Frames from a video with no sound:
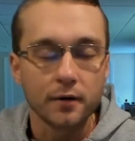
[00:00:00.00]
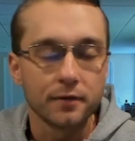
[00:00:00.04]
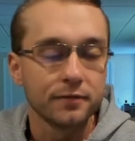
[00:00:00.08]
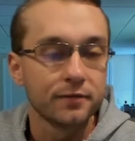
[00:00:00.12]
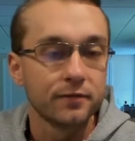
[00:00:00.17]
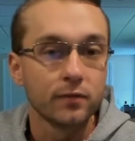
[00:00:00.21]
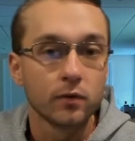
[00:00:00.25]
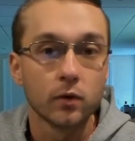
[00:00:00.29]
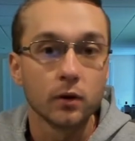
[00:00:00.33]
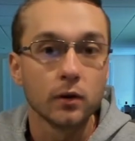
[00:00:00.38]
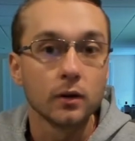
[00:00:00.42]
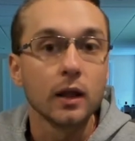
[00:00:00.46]

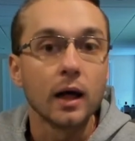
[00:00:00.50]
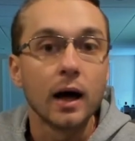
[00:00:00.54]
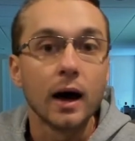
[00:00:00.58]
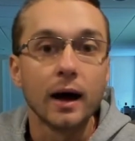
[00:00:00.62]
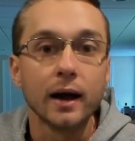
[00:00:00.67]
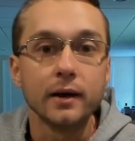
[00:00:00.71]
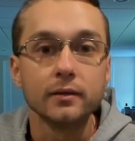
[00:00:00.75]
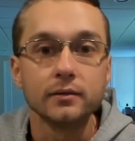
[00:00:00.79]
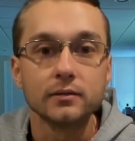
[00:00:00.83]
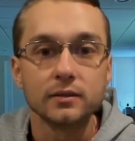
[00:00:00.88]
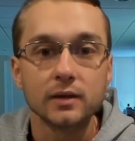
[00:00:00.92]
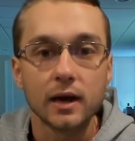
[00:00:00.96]
four
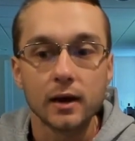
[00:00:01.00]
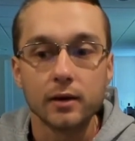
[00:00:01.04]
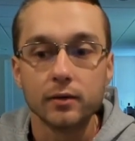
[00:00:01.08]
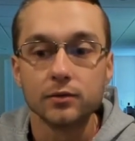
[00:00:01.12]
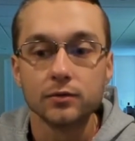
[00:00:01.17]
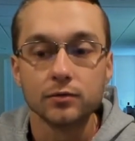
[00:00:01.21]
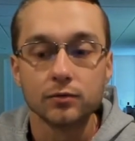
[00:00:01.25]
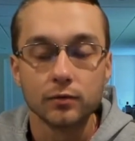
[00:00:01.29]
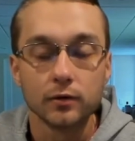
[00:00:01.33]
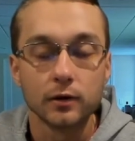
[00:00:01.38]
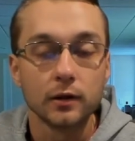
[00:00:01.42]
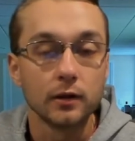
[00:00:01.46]
lines, I
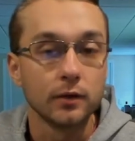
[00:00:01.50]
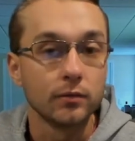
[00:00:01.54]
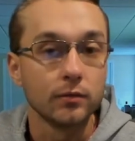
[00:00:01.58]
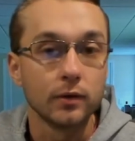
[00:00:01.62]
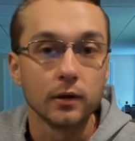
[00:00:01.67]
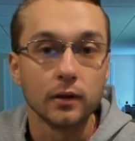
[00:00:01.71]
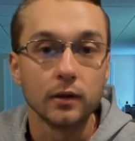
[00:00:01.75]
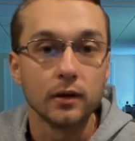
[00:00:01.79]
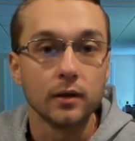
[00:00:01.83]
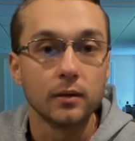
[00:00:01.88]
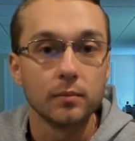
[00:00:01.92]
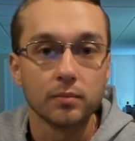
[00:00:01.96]
was really,
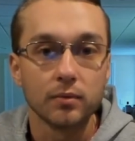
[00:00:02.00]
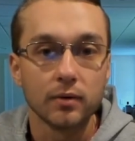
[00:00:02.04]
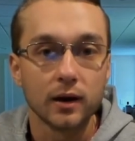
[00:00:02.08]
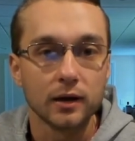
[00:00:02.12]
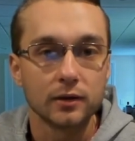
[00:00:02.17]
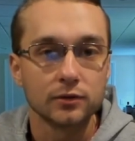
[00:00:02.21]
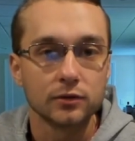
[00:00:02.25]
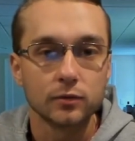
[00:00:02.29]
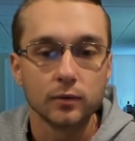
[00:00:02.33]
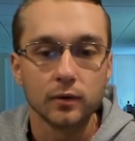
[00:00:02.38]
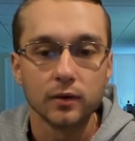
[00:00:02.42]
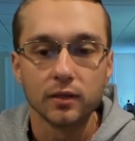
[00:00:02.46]
really
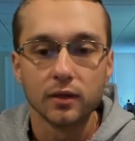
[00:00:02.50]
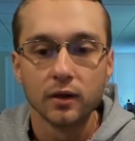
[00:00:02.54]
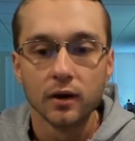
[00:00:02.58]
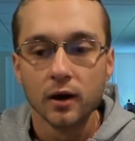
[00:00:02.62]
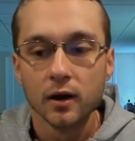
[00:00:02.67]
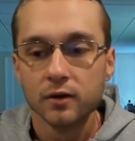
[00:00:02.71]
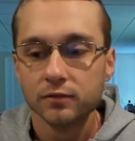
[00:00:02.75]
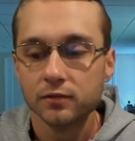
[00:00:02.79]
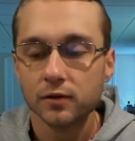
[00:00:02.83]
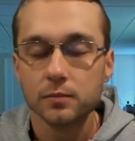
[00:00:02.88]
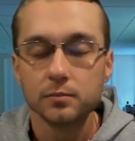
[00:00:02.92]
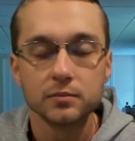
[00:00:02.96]
impressed with.
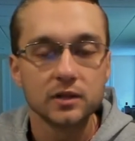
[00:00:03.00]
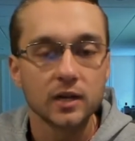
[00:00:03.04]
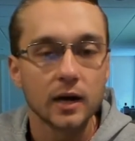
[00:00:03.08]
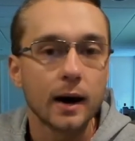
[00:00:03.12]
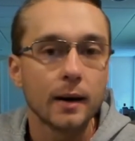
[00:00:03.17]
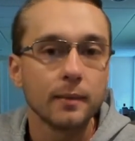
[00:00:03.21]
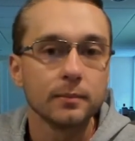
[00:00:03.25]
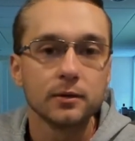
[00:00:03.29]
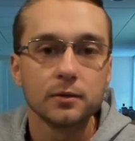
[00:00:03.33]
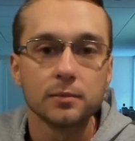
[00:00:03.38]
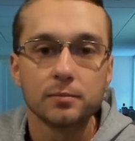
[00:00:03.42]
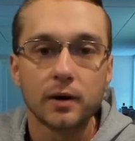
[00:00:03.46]
From
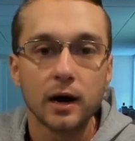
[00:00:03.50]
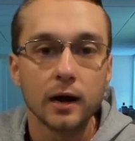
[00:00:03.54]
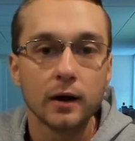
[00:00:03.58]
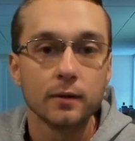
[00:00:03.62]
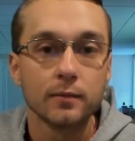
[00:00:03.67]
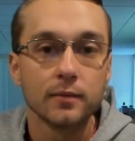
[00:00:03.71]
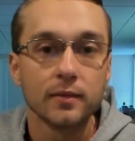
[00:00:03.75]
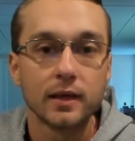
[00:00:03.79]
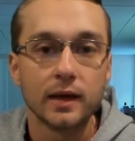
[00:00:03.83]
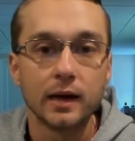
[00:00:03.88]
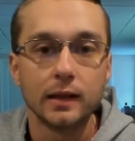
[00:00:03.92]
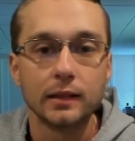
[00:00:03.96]
top to
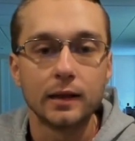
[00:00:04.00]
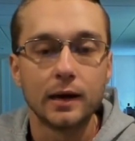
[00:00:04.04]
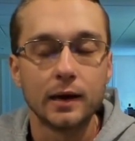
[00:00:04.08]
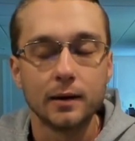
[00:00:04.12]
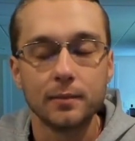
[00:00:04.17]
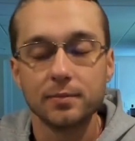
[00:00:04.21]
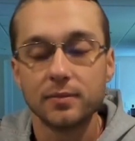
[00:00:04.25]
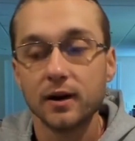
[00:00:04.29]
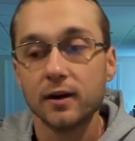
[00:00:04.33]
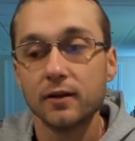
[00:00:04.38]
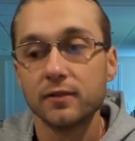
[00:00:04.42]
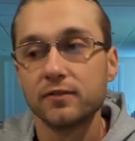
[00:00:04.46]
bottom of that
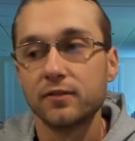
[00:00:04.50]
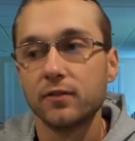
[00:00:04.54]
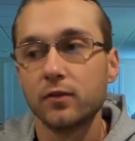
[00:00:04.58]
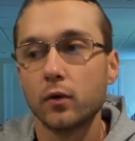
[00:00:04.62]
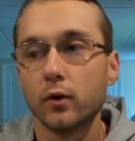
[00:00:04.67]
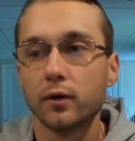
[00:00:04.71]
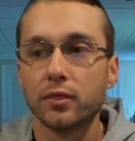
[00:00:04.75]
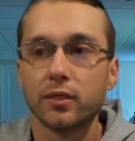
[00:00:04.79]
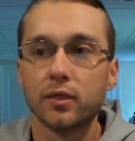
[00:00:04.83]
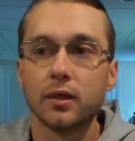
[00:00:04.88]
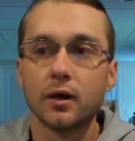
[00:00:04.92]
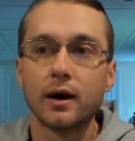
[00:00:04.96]
lineup, their
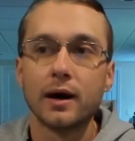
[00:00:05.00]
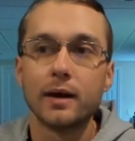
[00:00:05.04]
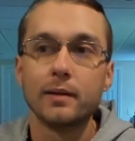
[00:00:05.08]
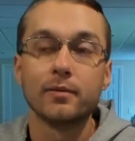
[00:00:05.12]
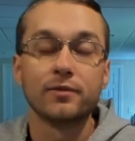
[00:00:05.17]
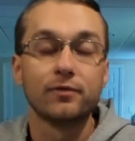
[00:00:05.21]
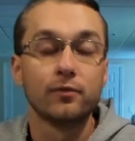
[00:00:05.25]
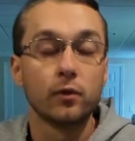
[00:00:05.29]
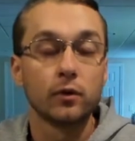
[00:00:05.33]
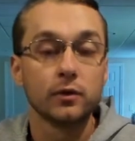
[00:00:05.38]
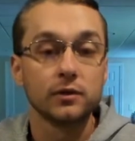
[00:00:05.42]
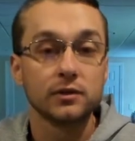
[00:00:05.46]
fourth line
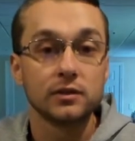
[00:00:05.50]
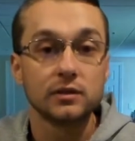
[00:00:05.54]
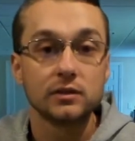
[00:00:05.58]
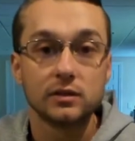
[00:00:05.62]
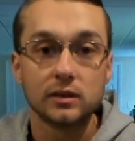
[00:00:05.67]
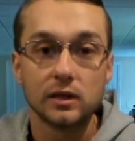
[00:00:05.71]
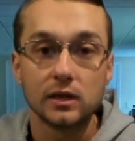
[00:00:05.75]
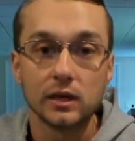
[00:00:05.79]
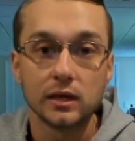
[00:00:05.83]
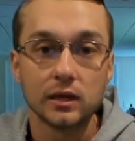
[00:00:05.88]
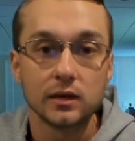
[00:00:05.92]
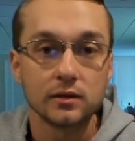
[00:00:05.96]
before
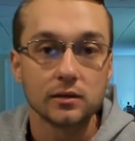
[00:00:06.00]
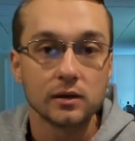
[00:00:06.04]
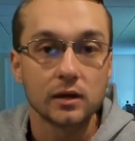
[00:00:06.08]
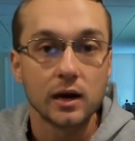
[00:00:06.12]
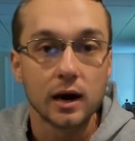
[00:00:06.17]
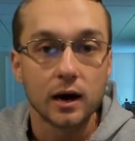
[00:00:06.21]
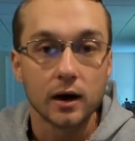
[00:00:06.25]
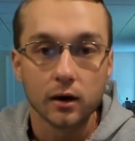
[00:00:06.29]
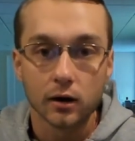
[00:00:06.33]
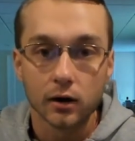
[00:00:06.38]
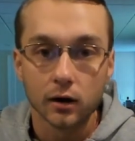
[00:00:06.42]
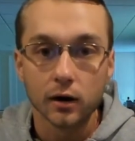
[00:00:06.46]
Cizikas
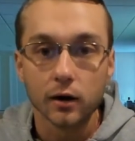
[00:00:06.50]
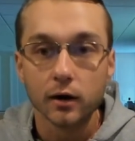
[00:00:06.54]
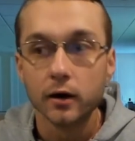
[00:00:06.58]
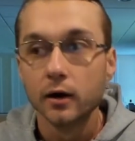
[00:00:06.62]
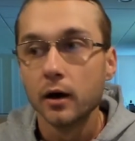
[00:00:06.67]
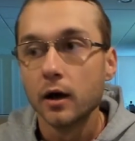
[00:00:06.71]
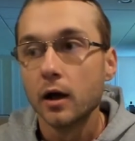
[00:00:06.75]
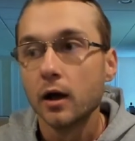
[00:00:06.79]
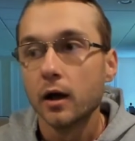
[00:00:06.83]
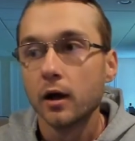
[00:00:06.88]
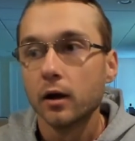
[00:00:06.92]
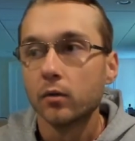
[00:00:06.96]
got hurt
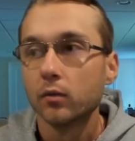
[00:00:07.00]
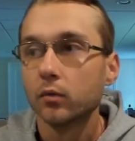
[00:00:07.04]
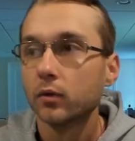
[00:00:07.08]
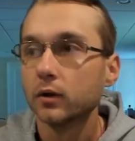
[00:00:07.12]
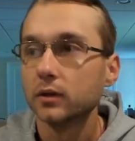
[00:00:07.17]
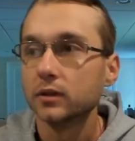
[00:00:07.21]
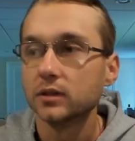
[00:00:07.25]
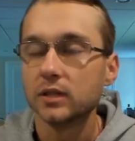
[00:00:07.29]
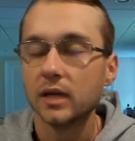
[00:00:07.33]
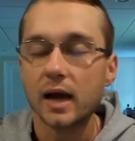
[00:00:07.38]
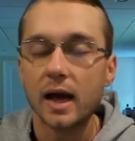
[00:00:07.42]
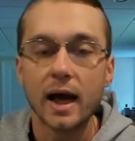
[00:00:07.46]

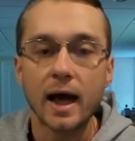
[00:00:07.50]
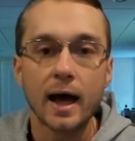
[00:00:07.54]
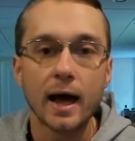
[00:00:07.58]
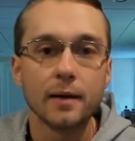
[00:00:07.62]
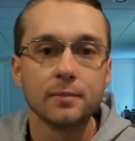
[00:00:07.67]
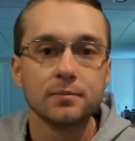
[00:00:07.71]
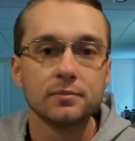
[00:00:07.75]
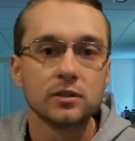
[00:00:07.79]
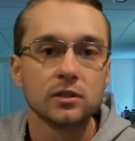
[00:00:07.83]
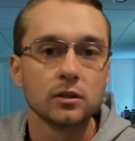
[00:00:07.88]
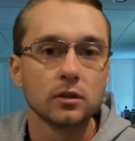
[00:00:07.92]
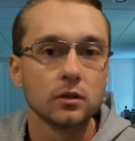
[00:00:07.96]
was
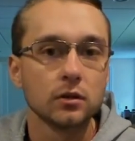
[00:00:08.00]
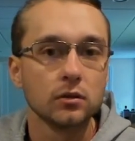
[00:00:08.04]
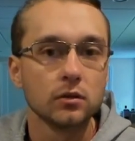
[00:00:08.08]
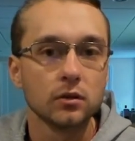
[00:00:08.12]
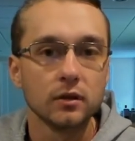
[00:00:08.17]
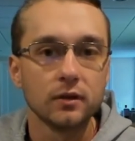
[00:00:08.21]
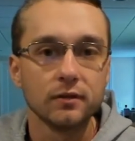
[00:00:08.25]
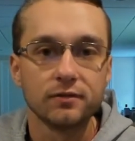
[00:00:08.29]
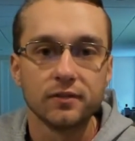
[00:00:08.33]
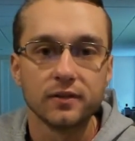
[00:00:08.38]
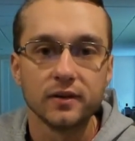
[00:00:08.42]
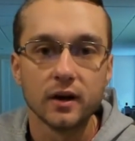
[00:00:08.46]

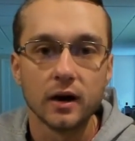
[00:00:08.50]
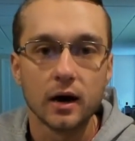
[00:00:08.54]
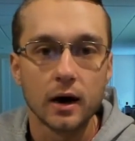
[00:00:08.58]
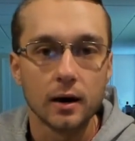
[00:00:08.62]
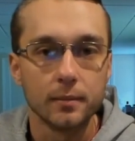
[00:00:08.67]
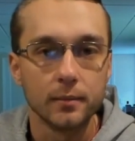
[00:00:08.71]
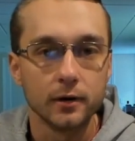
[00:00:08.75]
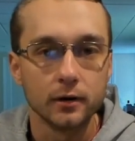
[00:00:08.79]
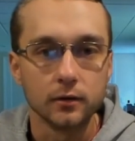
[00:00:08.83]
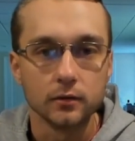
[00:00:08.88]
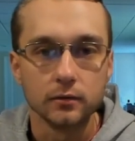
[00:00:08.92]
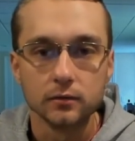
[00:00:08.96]
absolutely
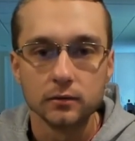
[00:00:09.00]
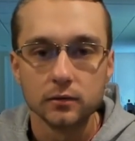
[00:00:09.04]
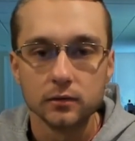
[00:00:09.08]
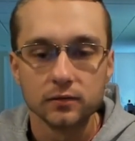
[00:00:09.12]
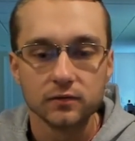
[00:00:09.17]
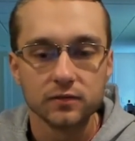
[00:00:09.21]
phenomenal.